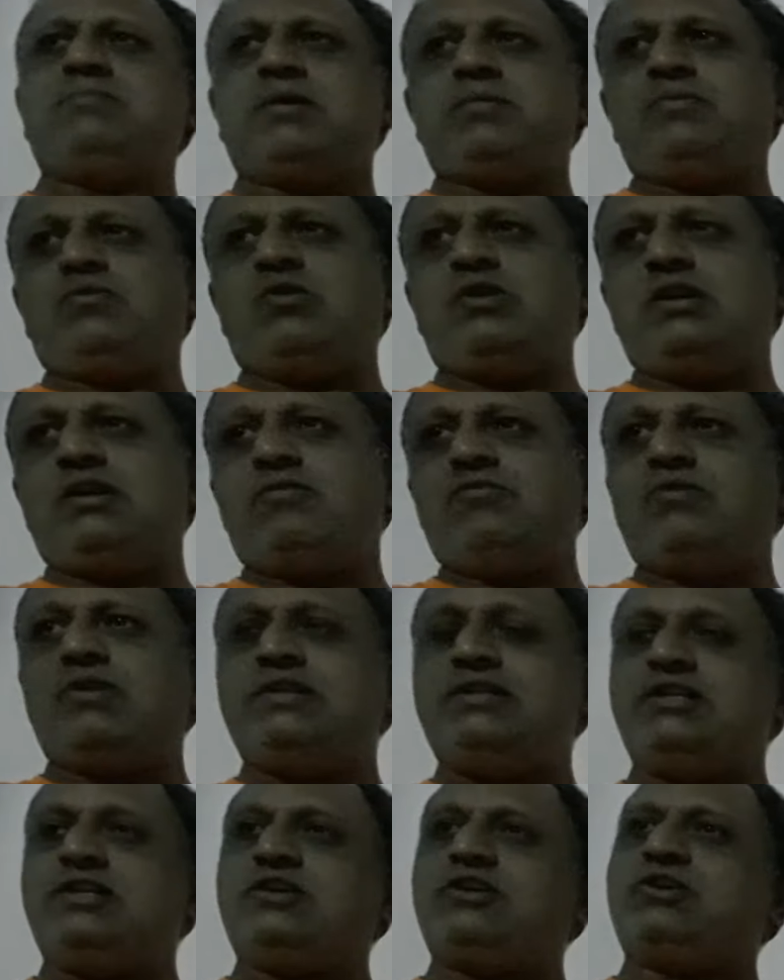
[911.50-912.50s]
maybe
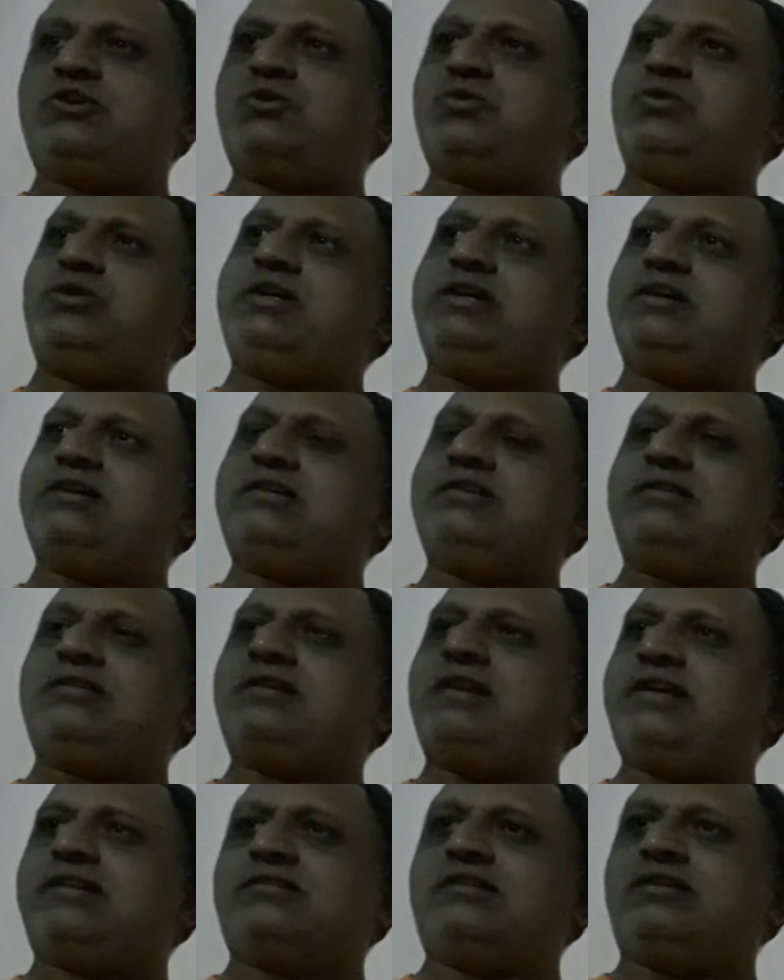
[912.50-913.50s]
1 year, 2 year,
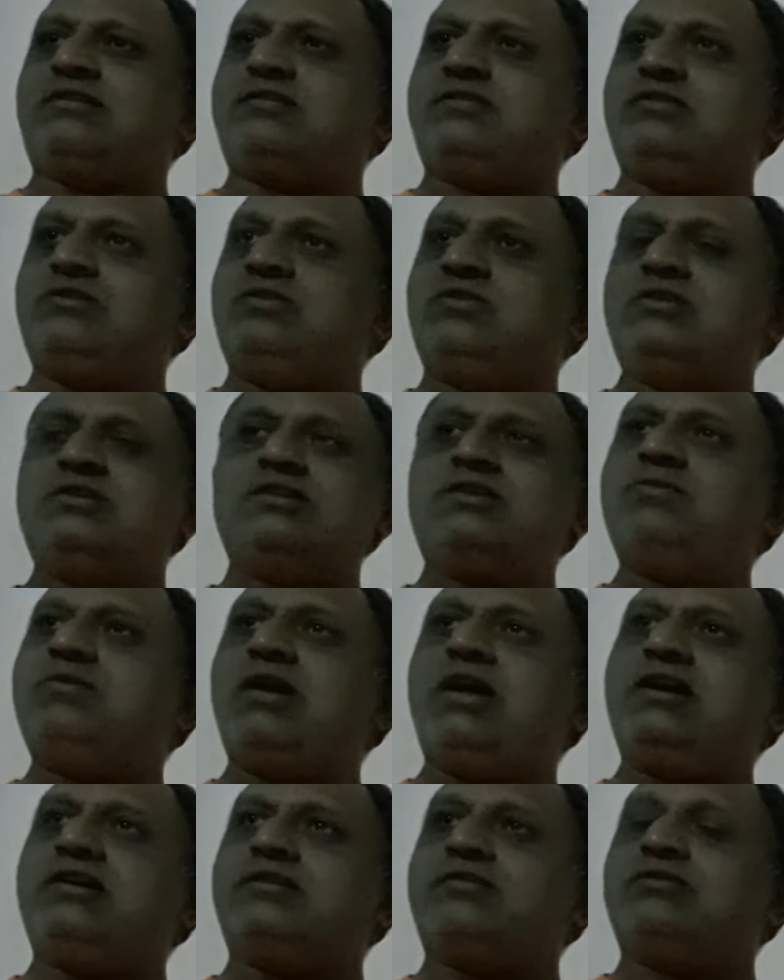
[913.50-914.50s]
like that. They will
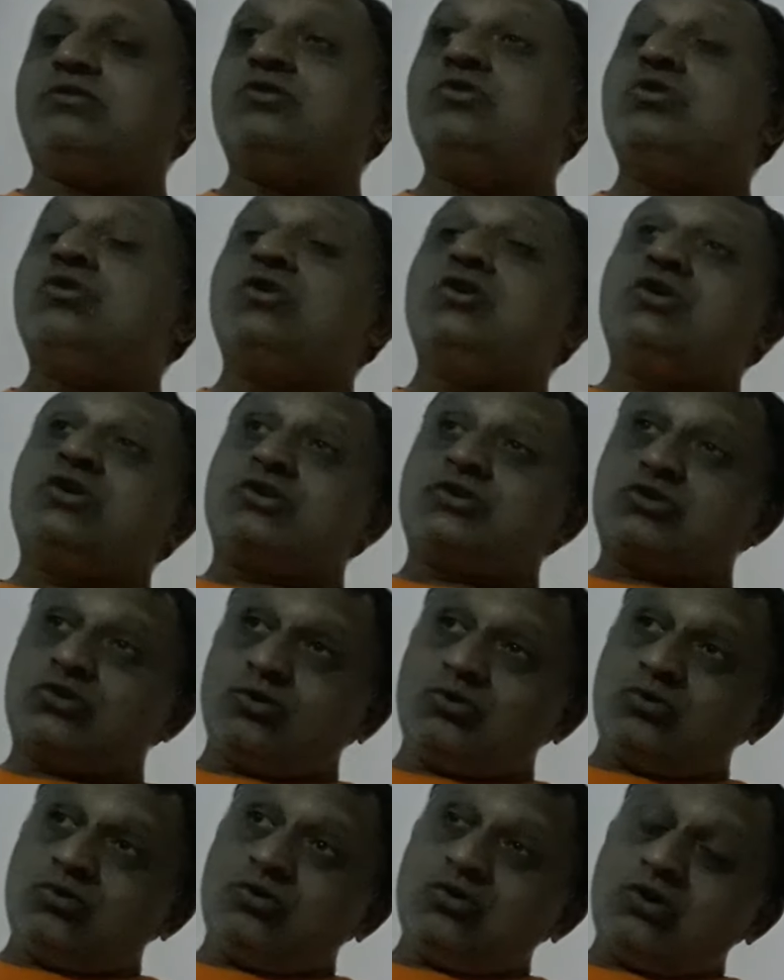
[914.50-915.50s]
hire.
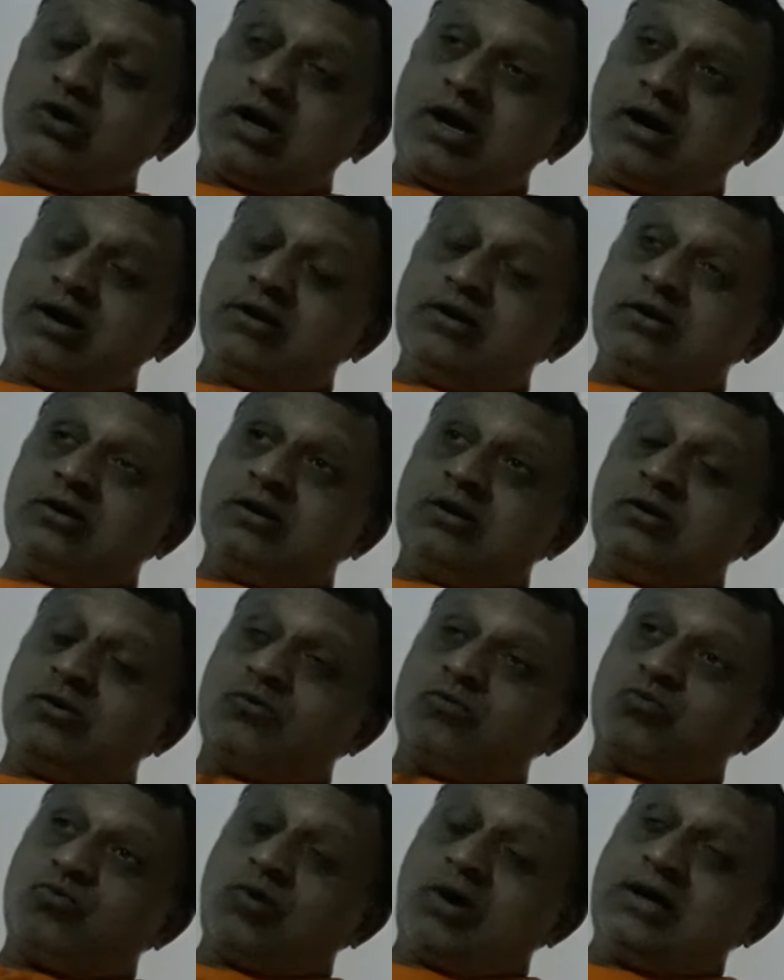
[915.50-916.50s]
So
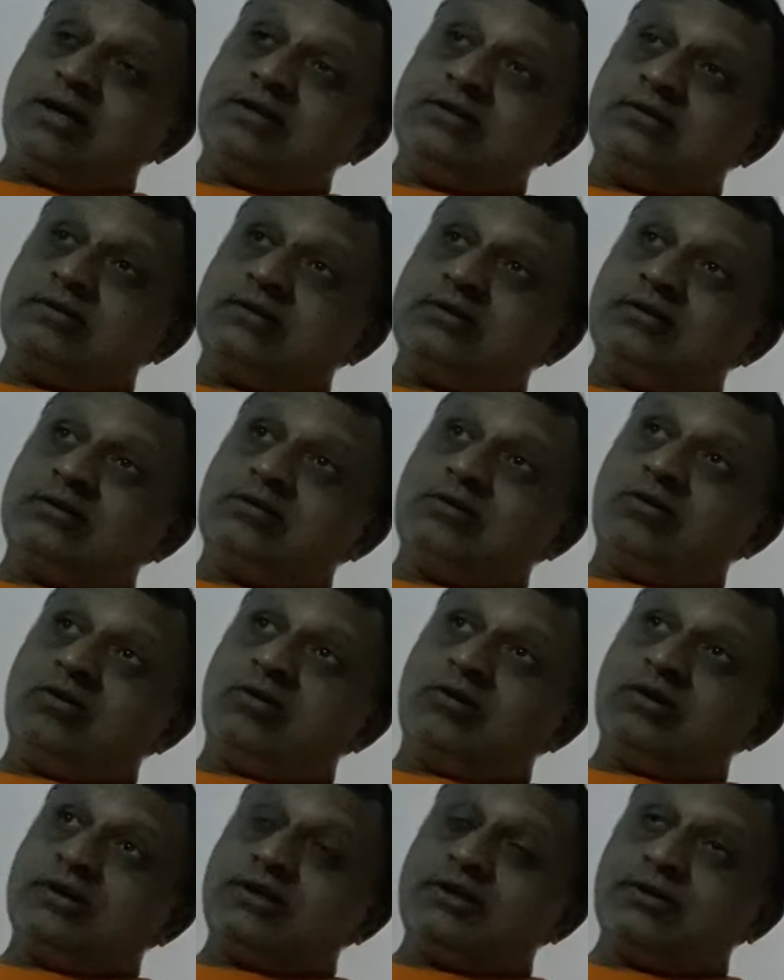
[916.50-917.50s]
when
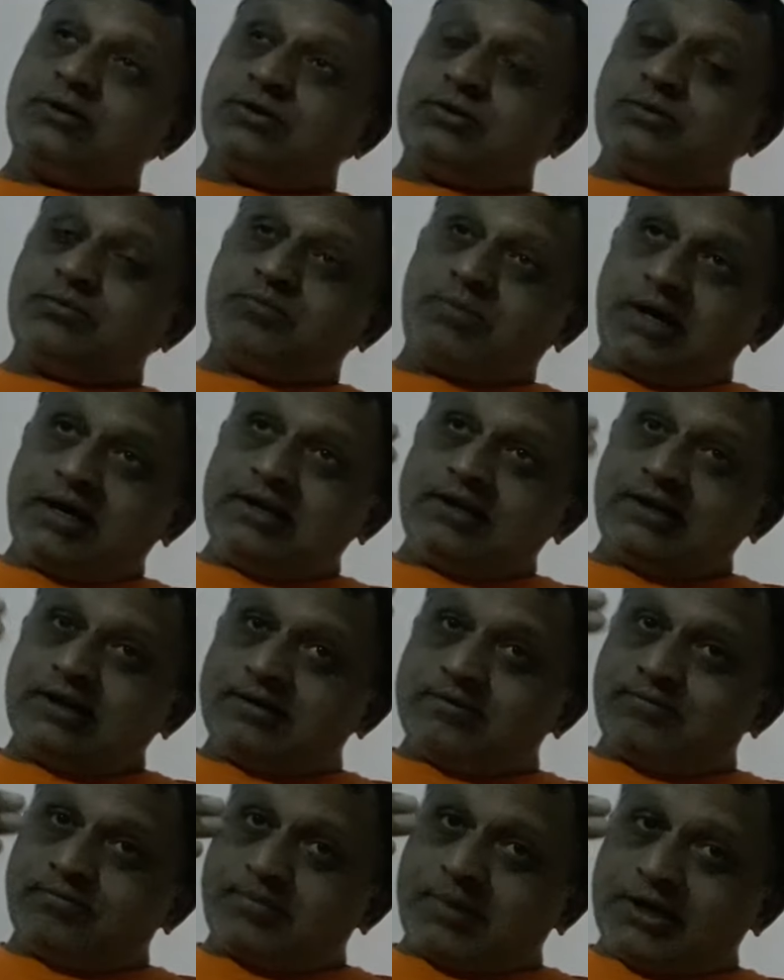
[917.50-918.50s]

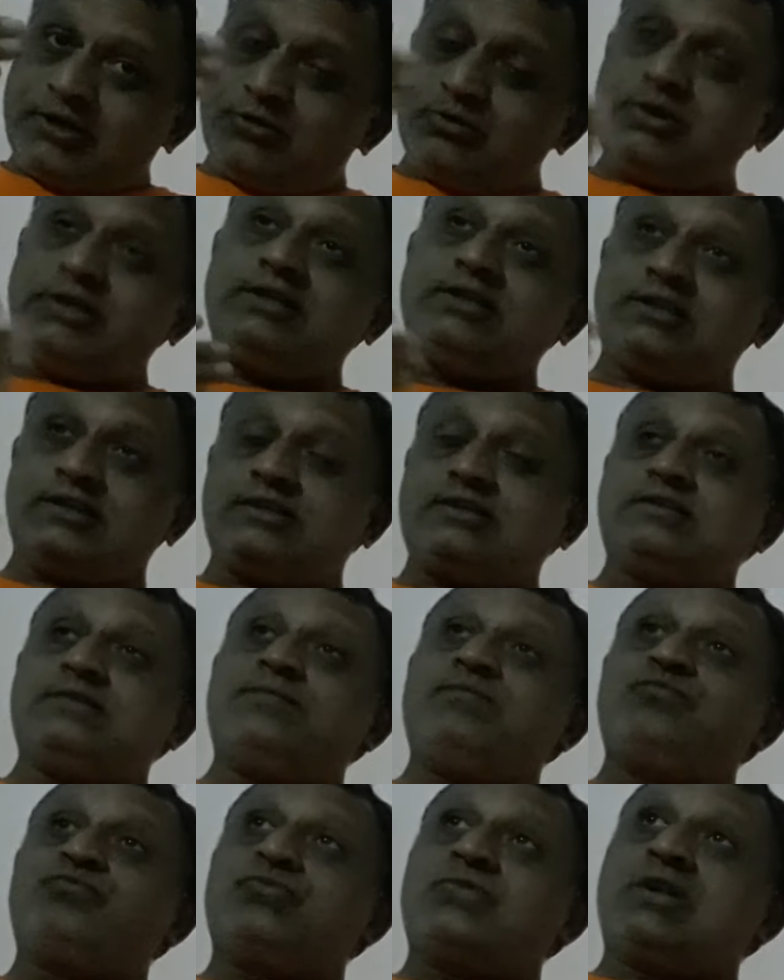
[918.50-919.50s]
by doing this,
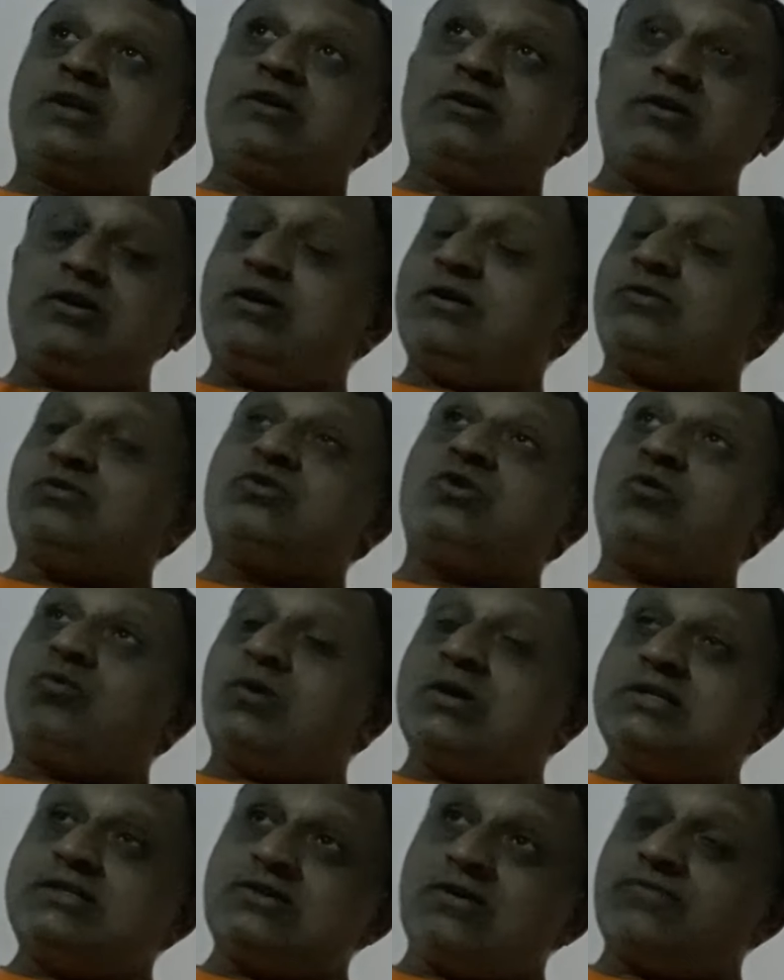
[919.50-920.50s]

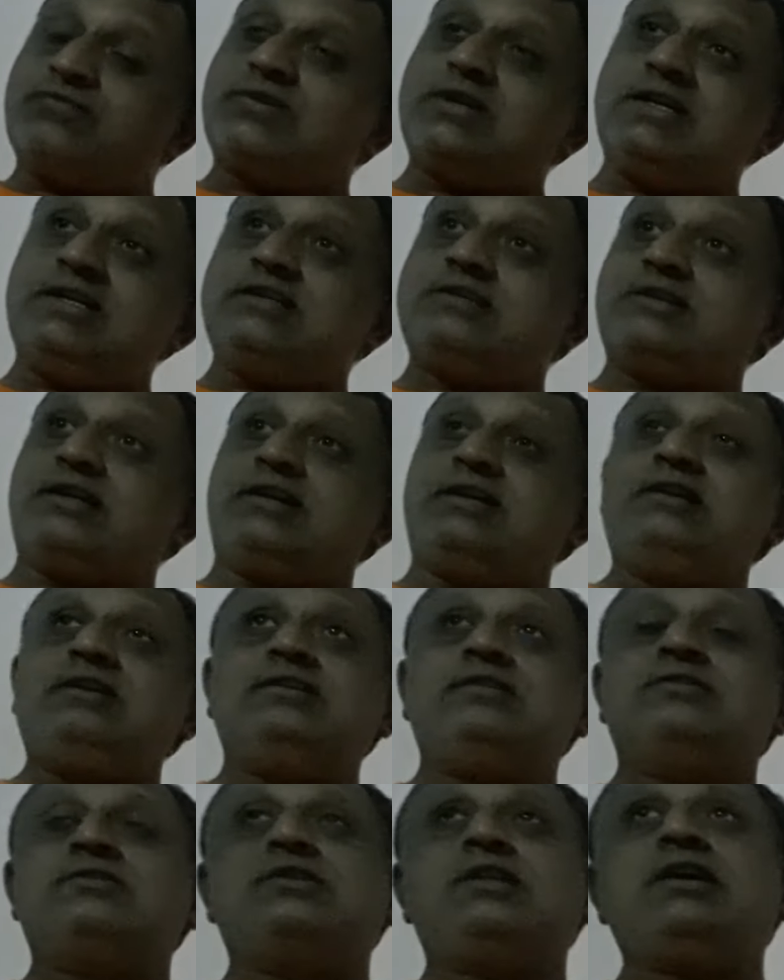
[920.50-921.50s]
once software is ready,
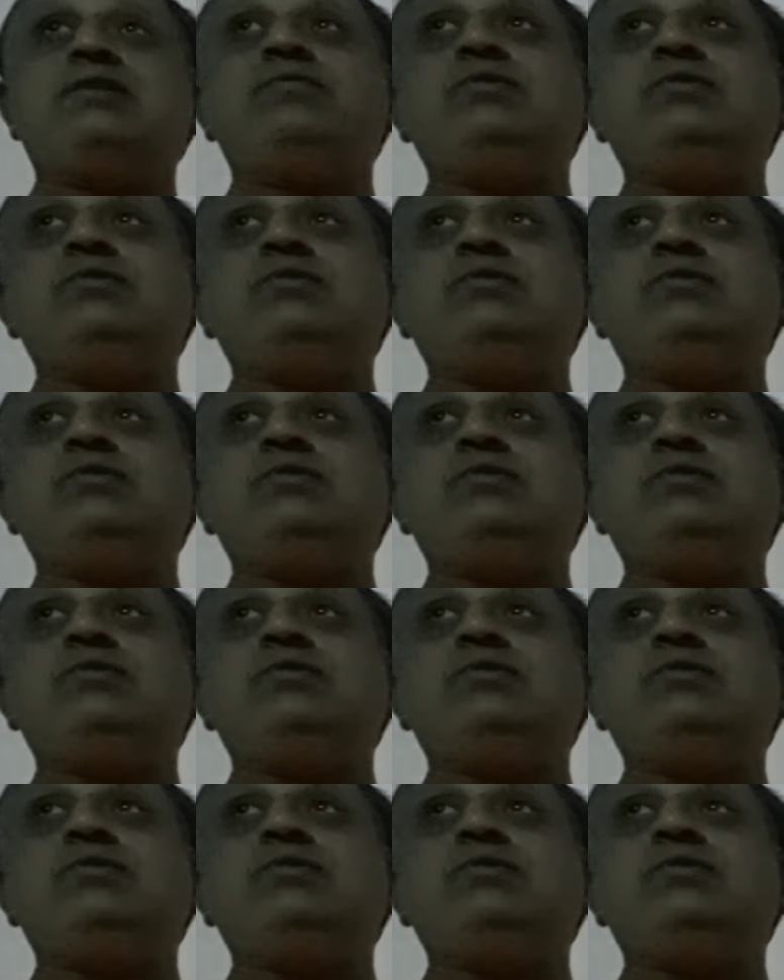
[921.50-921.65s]
they